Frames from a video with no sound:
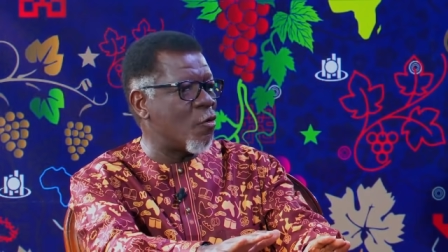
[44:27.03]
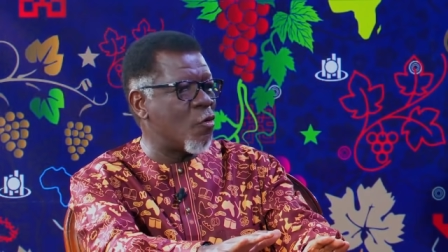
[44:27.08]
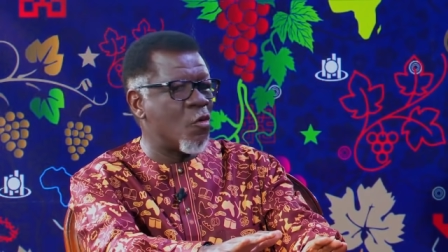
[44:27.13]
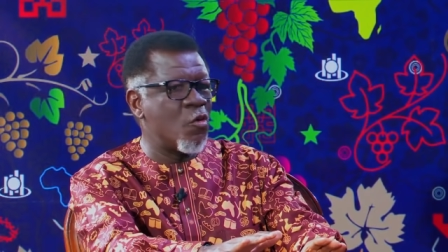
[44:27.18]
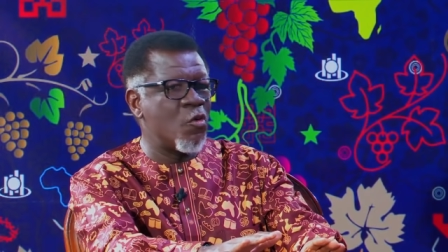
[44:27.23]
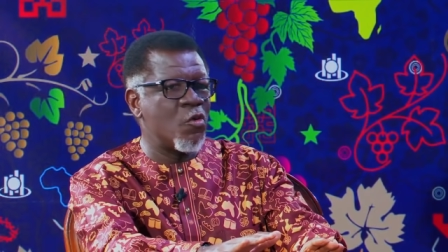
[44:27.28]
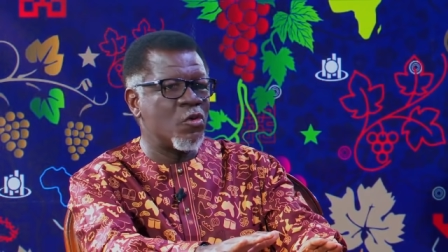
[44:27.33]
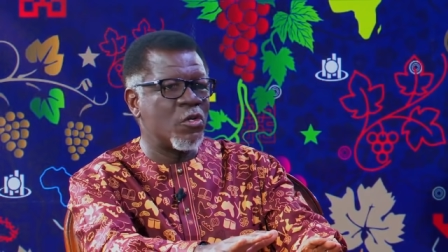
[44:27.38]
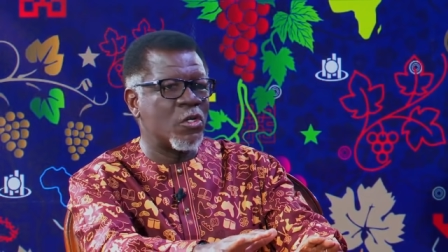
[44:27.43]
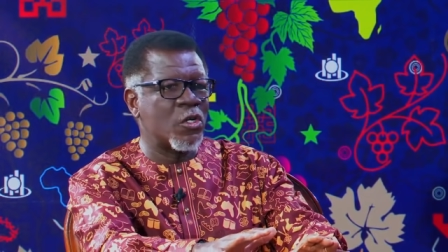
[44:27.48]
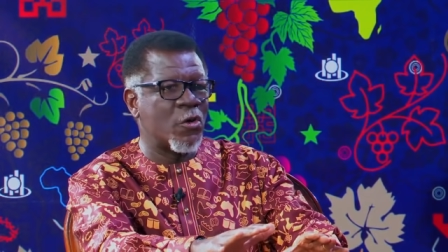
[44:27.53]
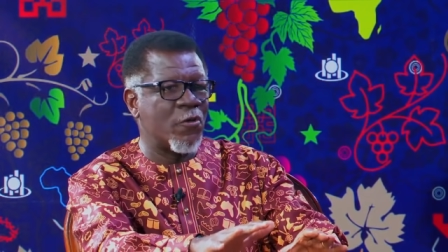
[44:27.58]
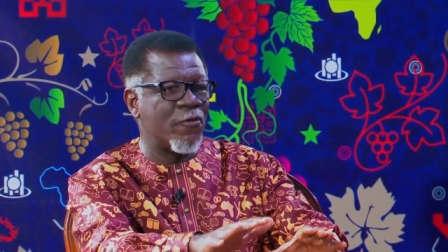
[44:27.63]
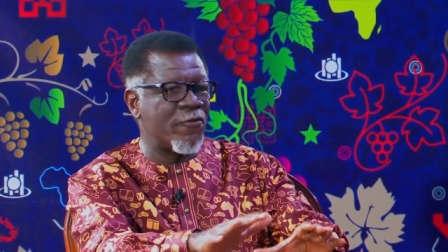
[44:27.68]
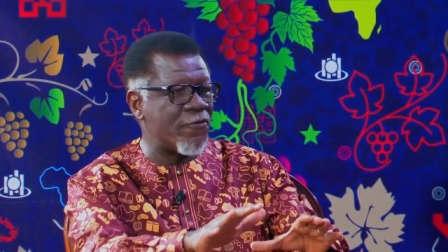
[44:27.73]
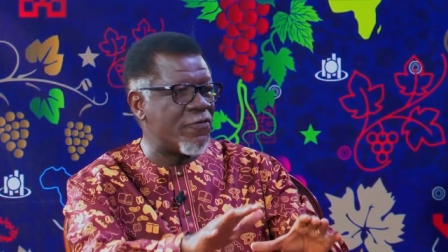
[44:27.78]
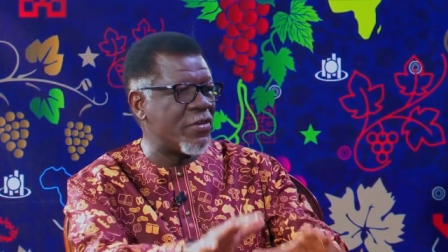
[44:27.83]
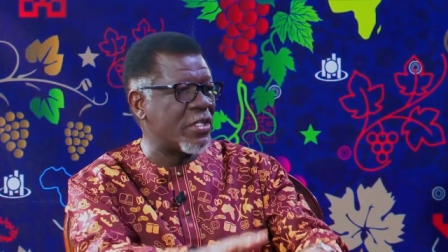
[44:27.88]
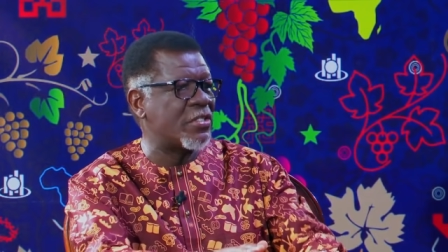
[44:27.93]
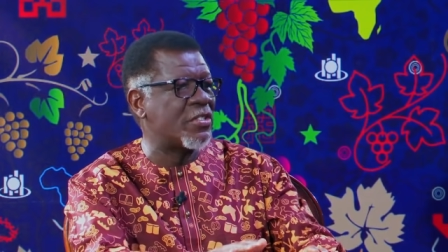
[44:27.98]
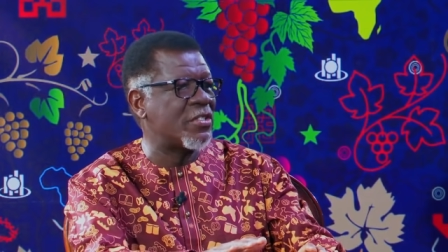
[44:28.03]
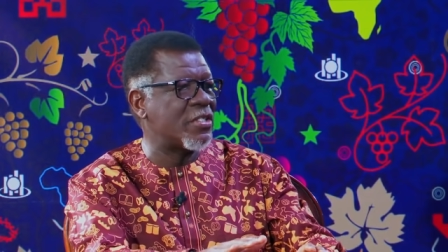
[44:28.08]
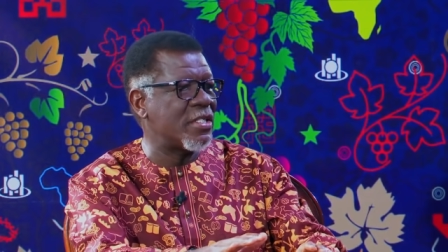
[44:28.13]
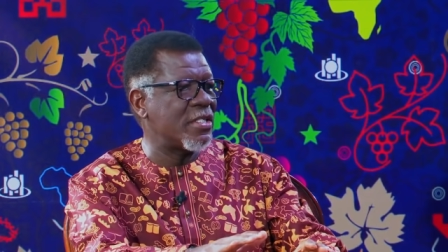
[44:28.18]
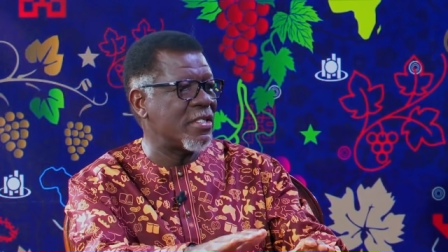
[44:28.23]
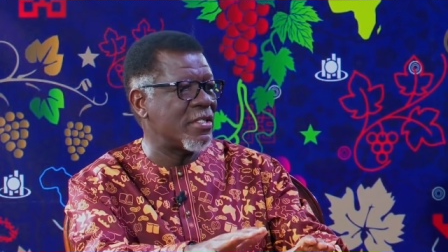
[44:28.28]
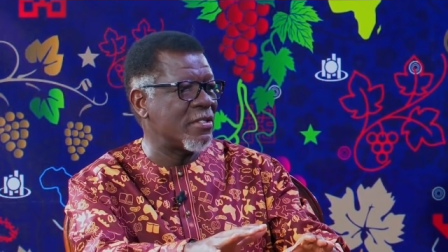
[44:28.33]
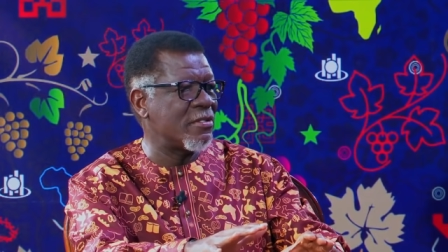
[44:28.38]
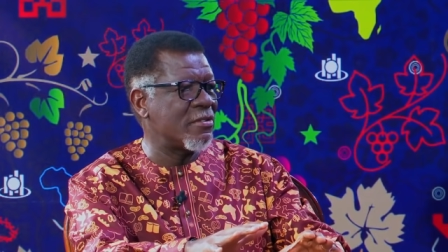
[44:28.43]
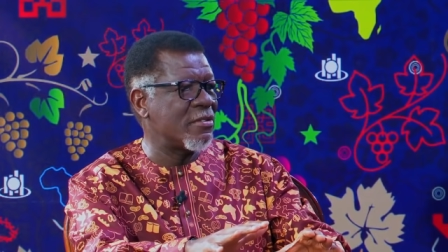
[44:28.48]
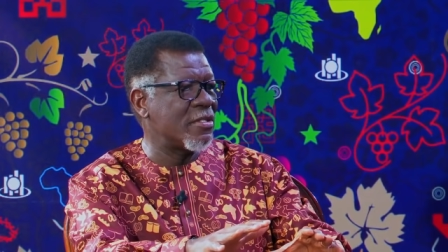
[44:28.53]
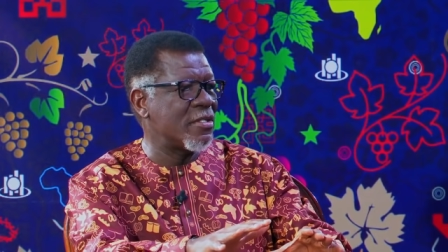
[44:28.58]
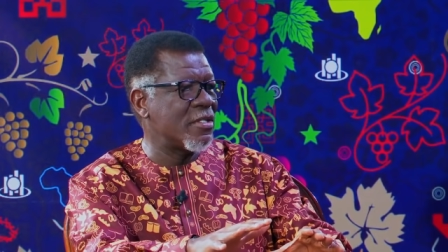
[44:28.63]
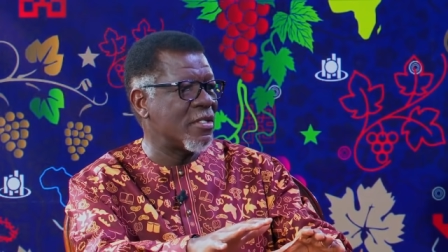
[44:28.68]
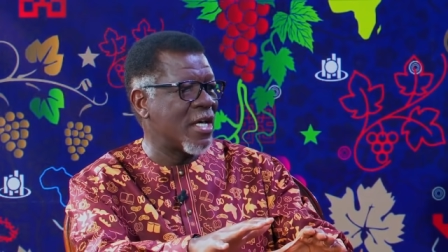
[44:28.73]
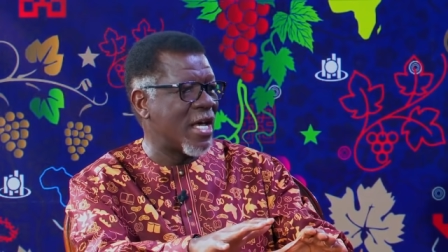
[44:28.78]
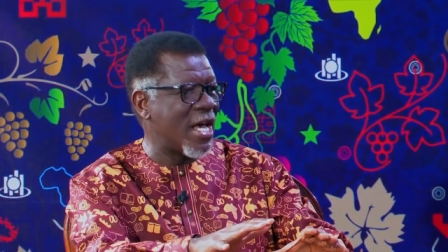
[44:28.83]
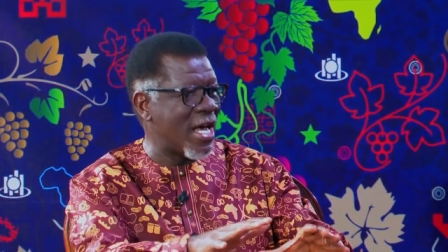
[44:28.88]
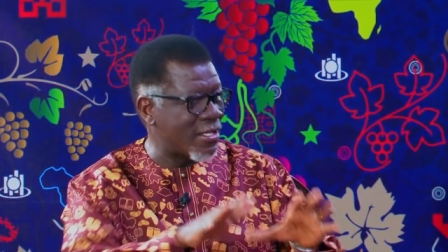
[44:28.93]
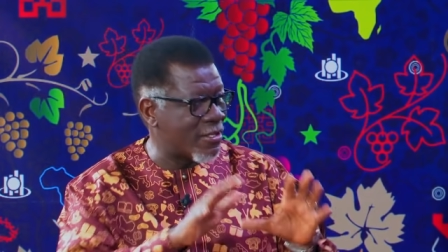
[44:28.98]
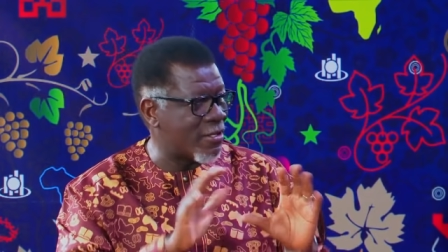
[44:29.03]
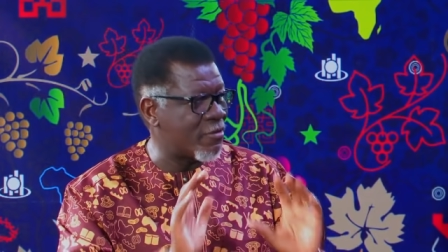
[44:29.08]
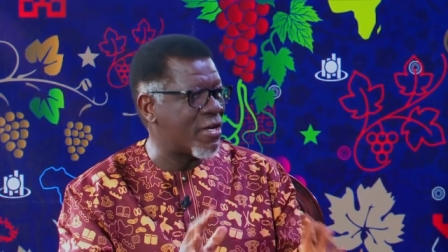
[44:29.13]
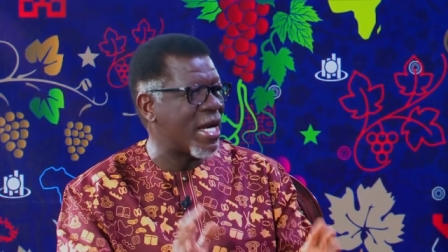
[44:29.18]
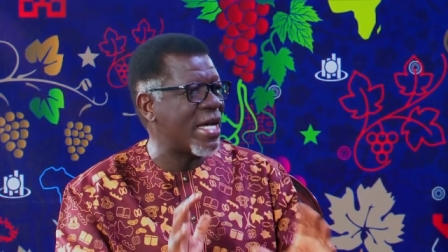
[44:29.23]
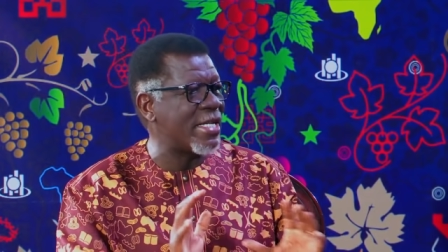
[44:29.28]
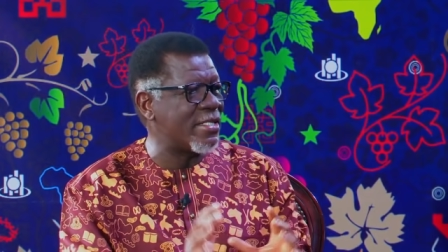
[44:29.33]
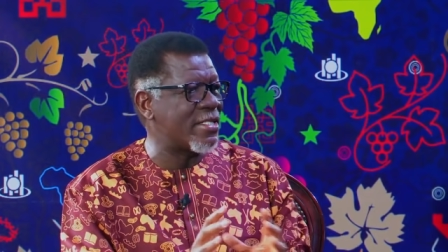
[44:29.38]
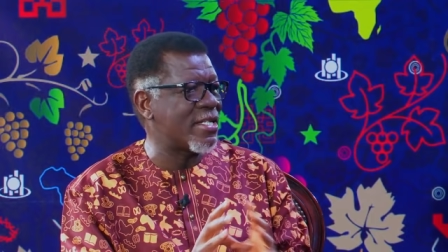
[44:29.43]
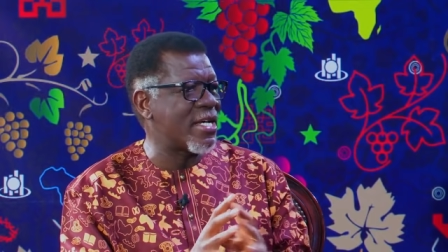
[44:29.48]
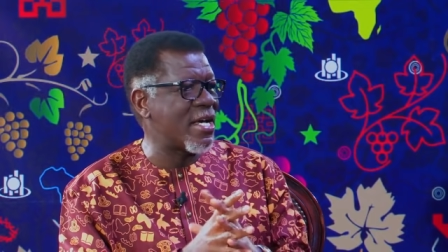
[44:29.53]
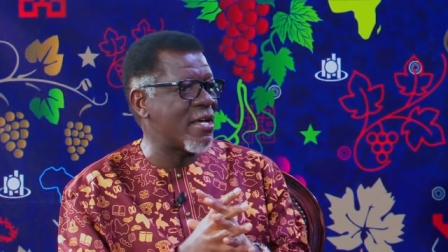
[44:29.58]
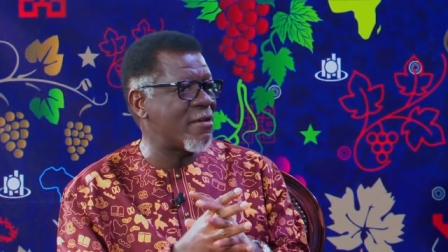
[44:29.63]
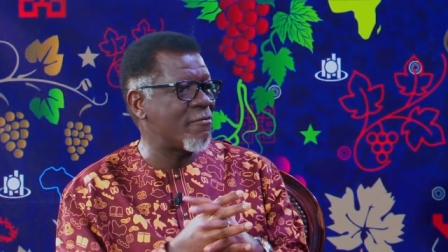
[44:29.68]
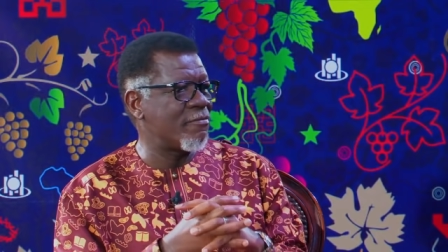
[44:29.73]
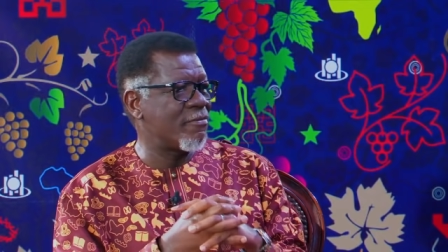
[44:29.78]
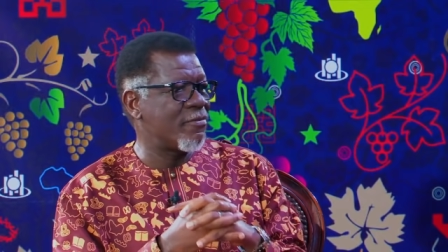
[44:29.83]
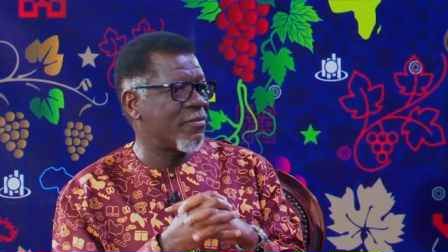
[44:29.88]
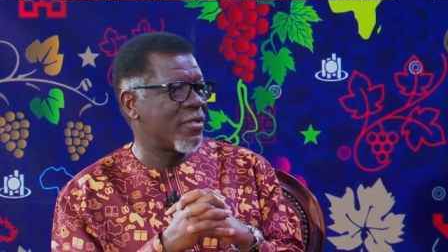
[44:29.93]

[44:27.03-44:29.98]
own conviction at the right time.